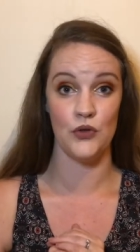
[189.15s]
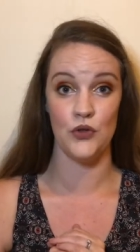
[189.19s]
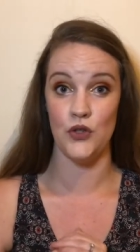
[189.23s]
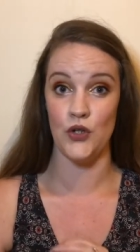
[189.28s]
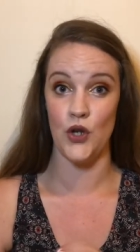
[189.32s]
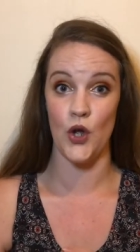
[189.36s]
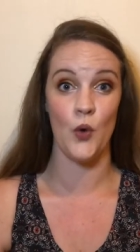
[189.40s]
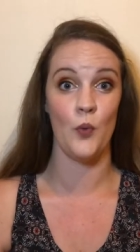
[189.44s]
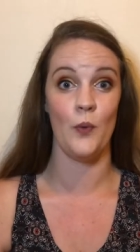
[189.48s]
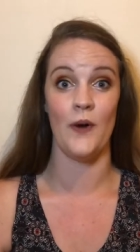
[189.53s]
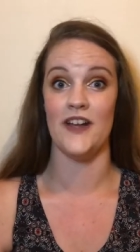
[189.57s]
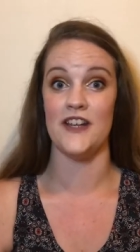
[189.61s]

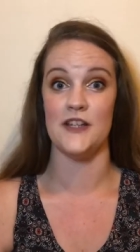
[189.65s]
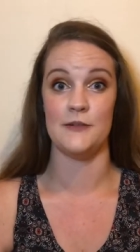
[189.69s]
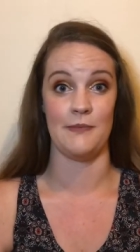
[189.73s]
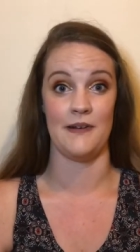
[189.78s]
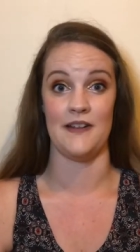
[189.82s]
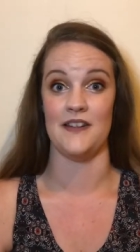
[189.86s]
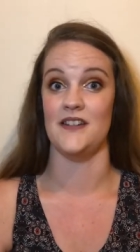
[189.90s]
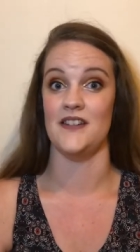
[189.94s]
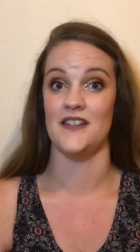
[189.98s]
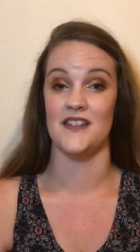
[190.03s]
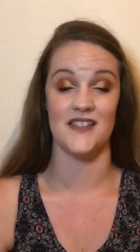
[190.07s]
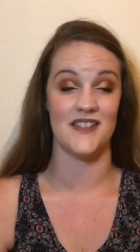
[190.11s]
no way
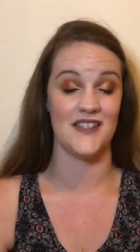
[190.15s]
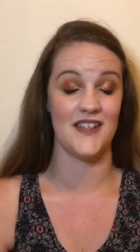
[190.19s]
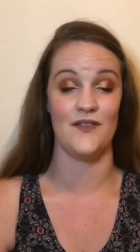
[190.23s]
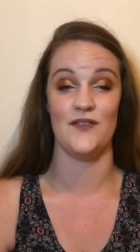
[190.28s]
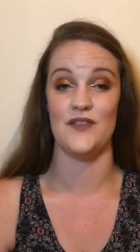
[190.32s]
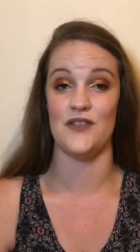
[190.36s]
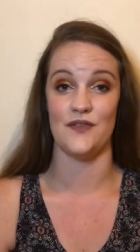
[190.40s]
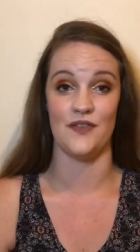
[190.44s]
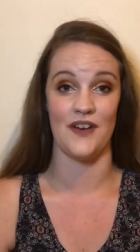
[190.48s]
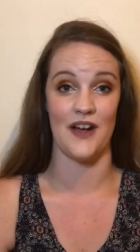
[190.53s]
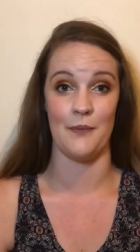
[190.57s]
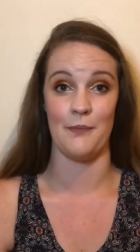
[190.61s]
spend
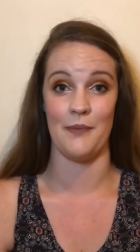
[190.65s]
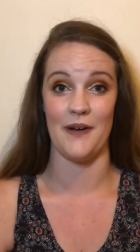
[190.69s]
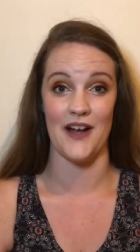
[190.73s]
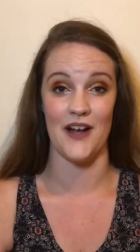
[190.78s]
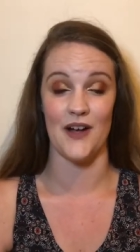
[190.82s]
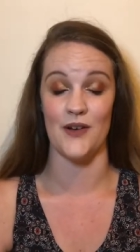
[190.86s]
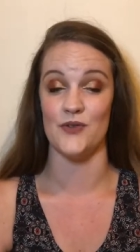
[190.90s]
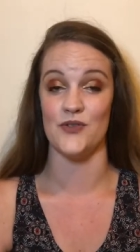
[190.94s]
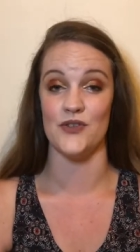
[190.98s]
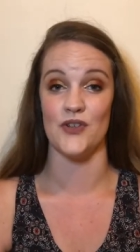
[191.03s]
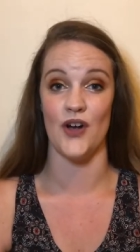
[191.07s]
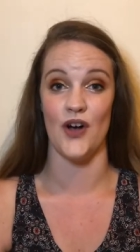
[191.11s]
seventy-five
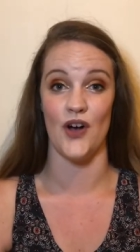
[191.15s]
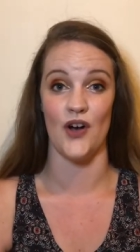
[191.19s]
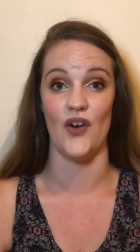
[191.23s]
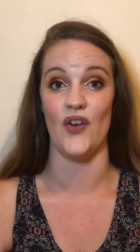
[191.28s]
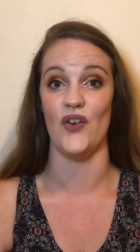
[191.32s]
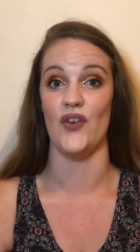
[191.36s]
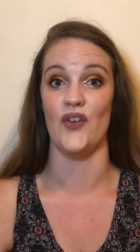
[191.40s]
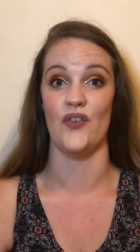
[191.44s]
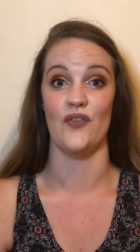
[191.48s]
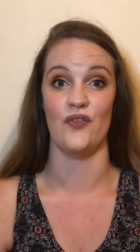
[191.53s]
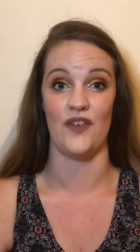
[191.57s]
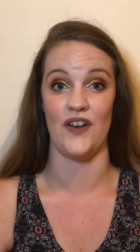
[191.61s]
pounds
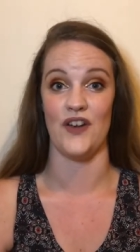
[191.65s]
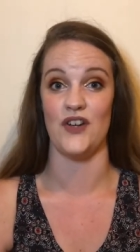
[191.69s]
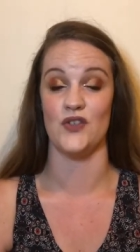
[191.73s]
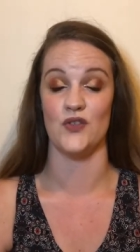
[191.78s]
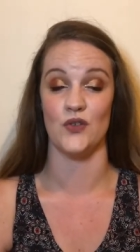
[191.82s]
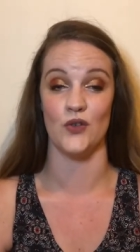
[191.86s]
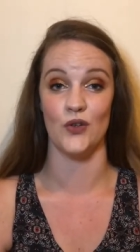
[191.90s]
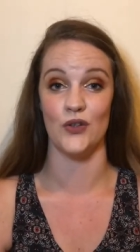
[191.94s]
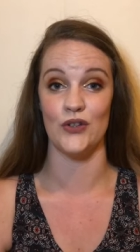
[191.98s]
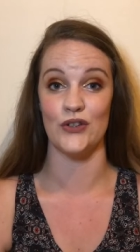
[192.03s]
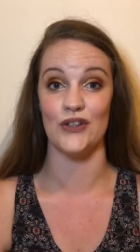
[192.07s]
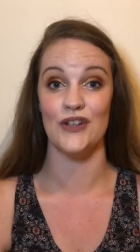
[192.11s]
on
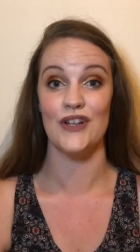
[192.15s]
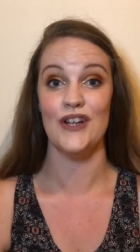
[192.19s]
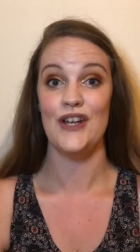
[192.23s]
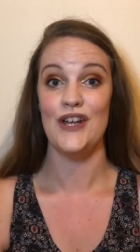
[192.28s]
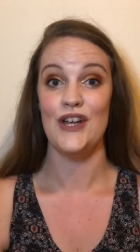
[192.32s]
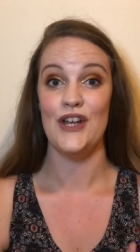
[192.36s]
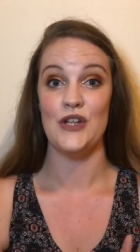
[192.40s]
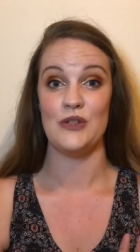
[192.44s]
facial oil,